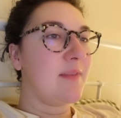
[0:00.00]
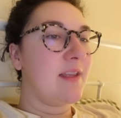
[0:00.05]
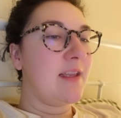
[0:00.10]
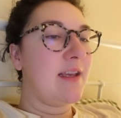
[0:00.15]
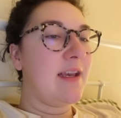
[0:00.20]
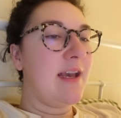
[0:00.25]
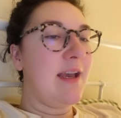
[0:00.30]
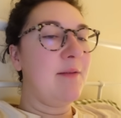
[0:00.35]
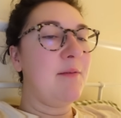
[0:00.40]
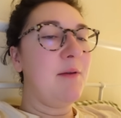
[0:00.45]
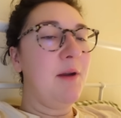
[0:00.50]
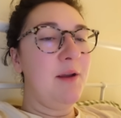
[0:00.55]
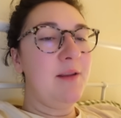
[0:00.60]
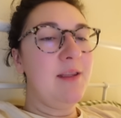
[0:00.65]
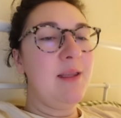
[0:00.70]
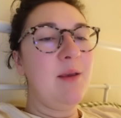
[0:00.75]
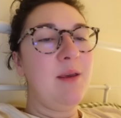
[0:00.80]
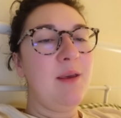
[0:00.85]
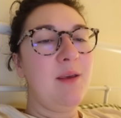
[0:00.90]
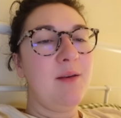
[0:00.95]

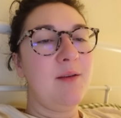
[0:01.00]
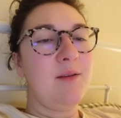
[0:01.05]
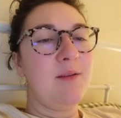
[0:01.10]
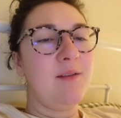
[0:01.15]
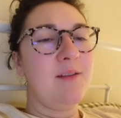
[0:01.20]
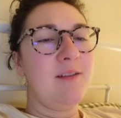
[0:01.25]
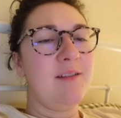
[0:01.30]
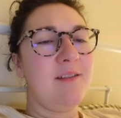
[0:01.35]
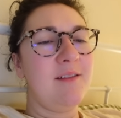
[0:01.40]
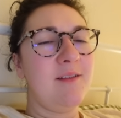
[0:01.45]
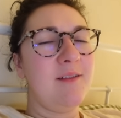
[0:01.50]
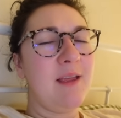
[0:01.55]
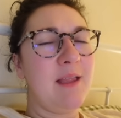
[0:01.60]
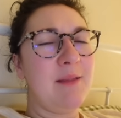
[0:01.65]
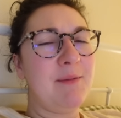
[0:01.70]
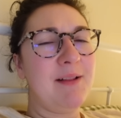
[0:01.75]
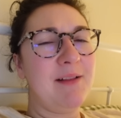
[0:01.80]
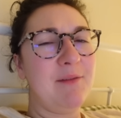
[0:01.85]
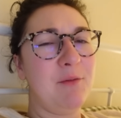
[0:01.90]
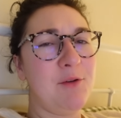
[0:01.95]
currently in the
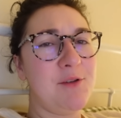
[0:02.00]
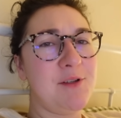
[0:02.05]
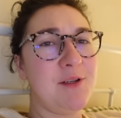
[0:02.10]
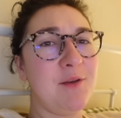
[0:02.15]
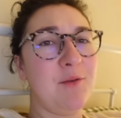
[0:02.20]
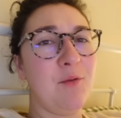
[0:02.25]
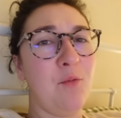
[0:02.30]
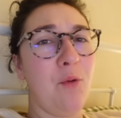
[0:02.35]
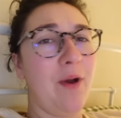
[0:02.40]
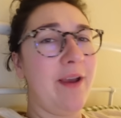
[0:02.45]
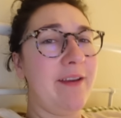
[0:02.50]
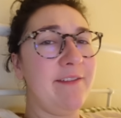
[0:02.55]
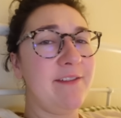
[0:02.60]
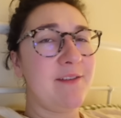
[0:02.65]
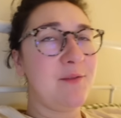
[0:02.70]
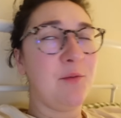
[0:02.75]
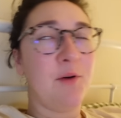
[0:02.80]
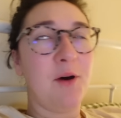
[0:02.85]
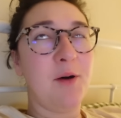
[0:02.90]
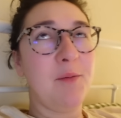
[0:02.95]
middle of watching Wife
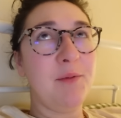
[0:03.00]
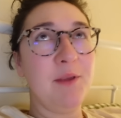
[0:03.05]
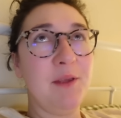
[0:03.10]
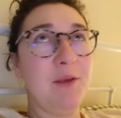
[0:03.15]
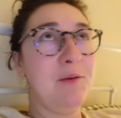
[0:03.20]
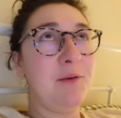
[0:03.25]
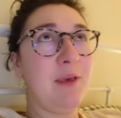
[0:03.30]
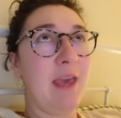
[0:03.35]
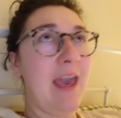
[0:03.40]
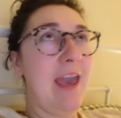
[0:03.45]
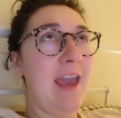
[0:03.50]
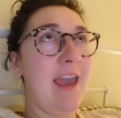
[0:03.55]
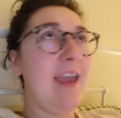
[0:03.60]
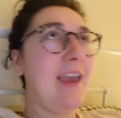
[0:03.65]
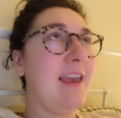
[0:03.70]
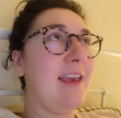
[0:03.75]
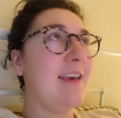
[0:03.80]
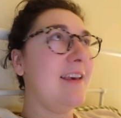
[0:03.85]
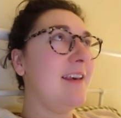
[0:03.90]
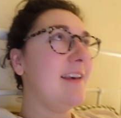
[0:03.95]
Swap UK.
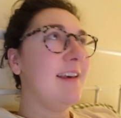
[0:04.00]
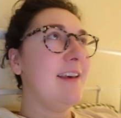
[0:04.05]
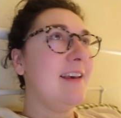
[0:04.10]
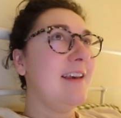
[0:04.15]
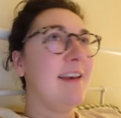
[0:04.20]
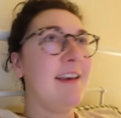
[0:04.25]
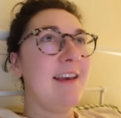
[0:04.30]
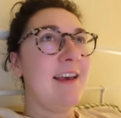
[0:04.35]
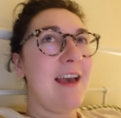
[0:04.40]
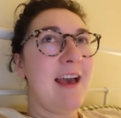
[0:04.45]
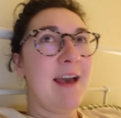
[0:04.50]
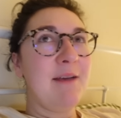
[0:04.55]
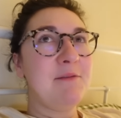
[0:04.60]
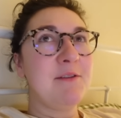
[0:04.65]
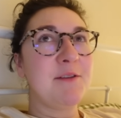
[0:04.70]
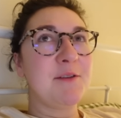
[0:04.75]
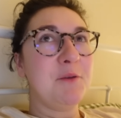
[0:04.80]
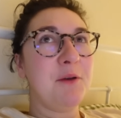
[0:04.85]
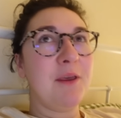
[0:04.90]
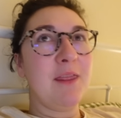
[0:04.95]
I'm
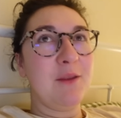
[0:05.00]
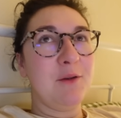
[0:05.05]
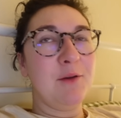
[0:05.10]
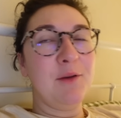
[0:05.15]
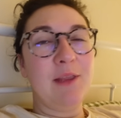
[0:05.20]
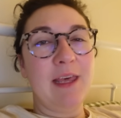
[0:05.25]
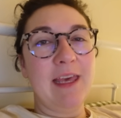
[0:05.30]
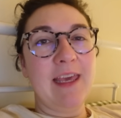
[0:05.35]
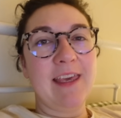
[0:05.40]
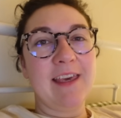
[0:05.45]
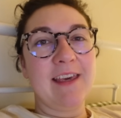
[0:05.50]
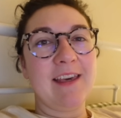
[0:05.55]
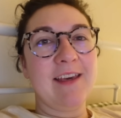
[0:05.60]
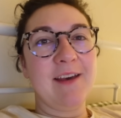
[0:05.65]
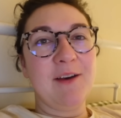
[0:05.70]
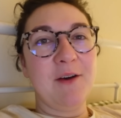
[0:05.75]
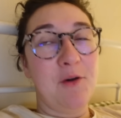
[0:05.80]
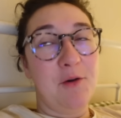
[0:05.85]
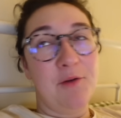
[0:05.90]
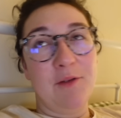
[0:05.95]
just going through like
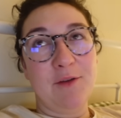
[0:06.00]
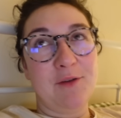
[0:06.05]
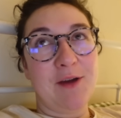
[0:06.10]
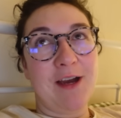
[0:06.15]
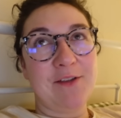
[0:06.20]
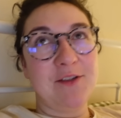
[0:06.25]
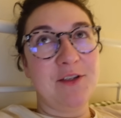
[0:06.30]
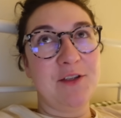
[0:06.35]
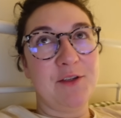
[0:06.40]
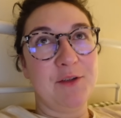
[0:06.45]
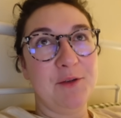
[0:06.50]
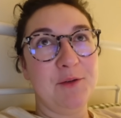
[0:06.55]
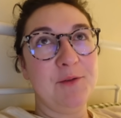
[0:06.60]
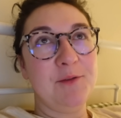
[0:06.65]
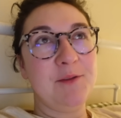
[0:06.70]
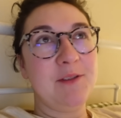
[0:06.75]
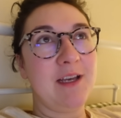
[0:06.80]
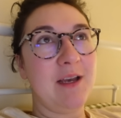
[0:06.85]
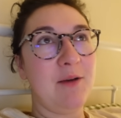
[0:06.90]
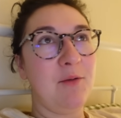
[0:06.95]
all the trashy
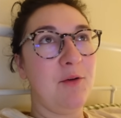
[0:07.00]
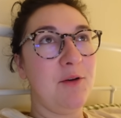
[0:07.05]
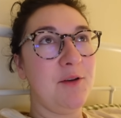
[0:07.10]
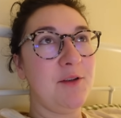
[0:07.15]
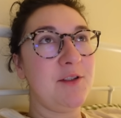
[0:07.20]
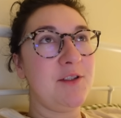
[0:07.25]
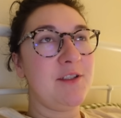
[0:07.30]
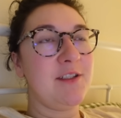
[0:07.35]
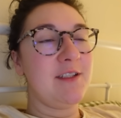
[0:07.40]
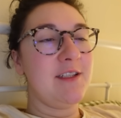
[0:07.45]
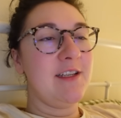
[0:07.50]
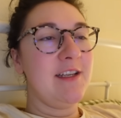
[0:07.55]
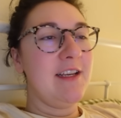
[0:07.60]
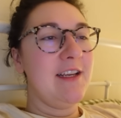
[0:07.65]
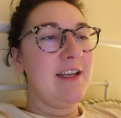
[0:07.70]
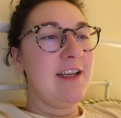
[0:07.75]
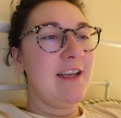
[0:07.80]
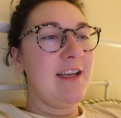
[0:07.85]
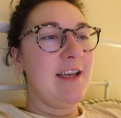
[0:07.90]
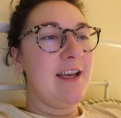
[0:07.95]
shows. I watched
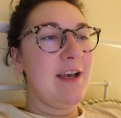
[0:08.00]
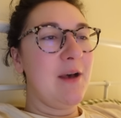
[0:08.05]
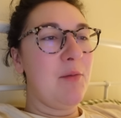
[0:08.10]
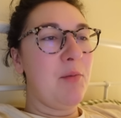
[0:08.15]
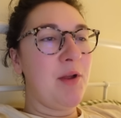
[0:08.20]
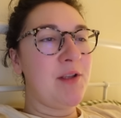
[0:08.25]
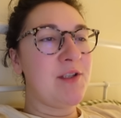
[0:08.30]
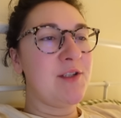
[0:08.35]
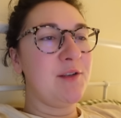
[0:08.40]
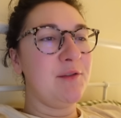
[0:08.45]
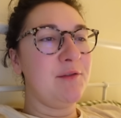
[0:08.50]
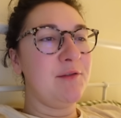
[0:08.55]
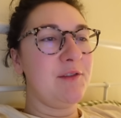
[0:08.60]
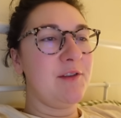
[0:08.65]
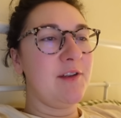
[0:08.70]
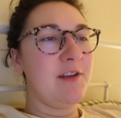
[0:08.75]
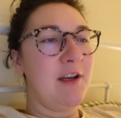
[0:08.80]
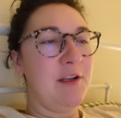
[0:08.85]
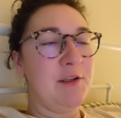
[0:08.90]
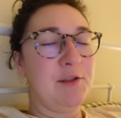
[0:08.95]
a bunch of
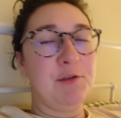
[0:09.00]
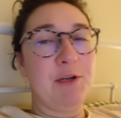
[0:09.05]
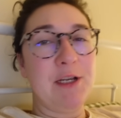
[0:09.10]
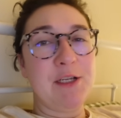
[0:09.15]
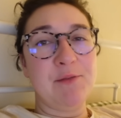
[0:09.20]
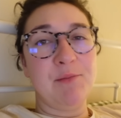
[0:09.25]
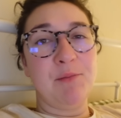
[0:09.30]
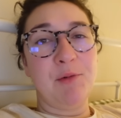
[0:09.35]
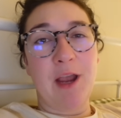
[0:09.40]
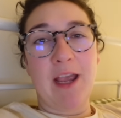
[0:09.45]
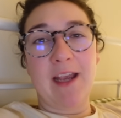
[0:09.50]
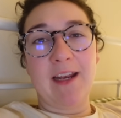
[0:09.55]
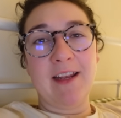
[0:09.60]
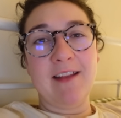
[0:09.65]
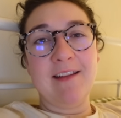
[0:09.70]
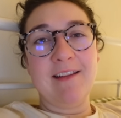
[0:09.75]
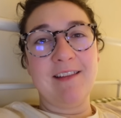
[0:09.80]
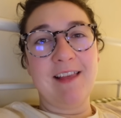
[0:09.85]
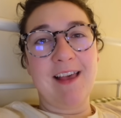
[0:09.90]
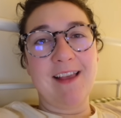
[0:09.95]
Underage and
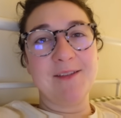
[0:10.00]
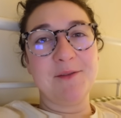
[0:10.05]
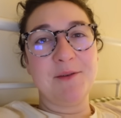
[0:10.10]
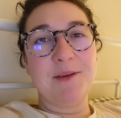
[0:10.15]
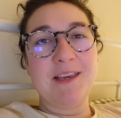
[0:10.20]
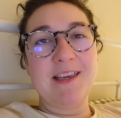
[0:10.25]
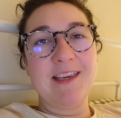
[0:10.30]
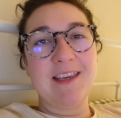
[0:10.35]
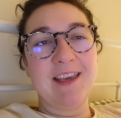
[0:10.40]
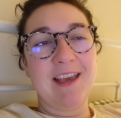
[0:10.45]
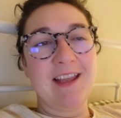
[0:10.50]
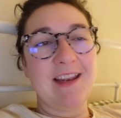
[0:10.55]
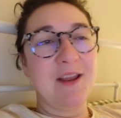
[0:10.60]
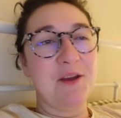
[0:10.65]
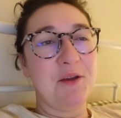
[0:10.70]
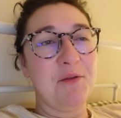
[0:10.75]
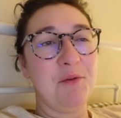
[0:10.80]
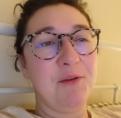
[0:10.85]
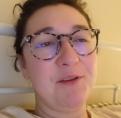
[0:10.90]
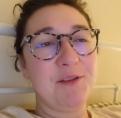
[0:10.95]
Pregnant last week, and now
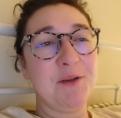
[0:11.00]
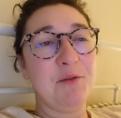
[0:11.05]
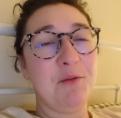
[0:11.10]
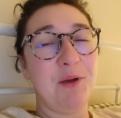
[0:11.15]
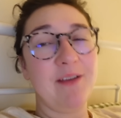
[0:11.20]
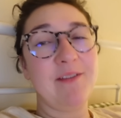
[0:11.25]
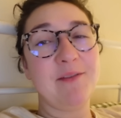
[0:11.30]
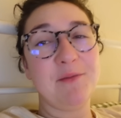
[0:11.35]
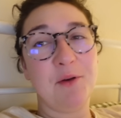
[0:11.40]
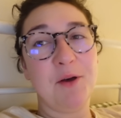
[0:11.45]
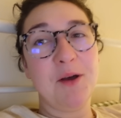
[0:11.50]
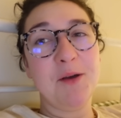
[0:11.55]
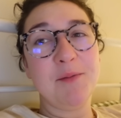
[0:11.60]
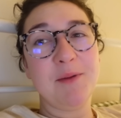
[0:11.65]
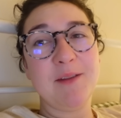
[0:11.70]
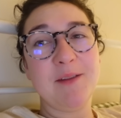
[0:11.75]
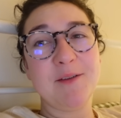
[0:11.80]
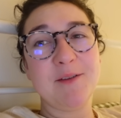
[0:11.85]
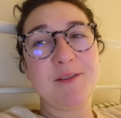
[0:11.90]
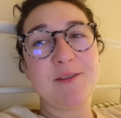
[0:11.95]
I'm watching Wife Swap.
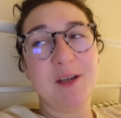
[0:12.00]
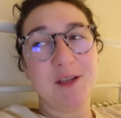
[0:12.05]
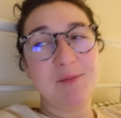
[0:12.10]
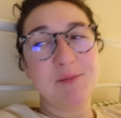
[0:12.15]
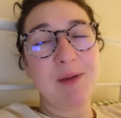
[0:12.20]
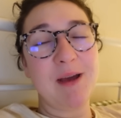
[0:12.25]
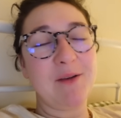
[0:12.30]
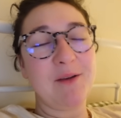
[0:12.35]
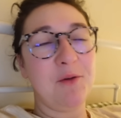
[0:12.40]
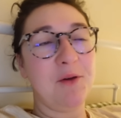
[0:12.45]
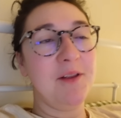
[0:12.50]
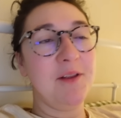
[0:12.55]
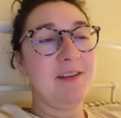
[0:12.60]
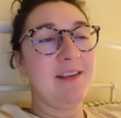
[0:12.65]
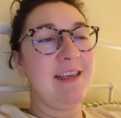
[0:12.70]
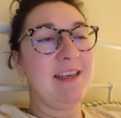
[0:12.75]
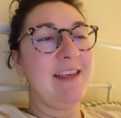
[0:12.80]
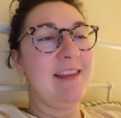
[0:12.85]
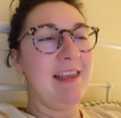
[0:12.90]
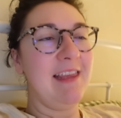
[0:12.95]
They're such bad
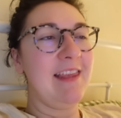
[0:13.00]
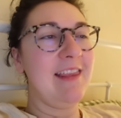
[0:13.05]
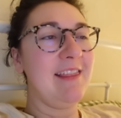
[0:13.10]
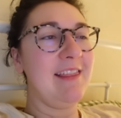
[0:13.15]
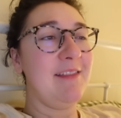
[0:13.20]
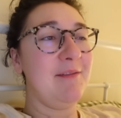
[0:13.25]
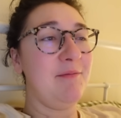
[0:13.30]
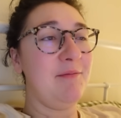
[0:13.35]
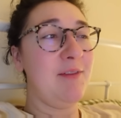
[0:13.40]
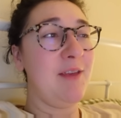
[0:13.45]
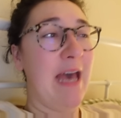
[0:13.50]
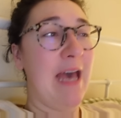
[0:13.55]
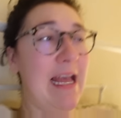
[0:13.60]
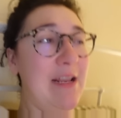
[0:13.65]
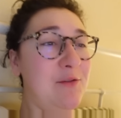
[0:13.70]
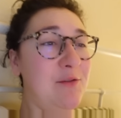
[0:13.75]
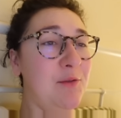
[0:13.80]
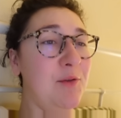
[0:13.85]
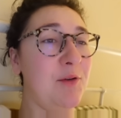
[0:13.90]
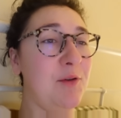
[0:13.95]
quality, like the
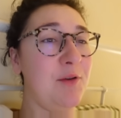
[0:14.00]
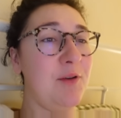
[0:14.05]
actual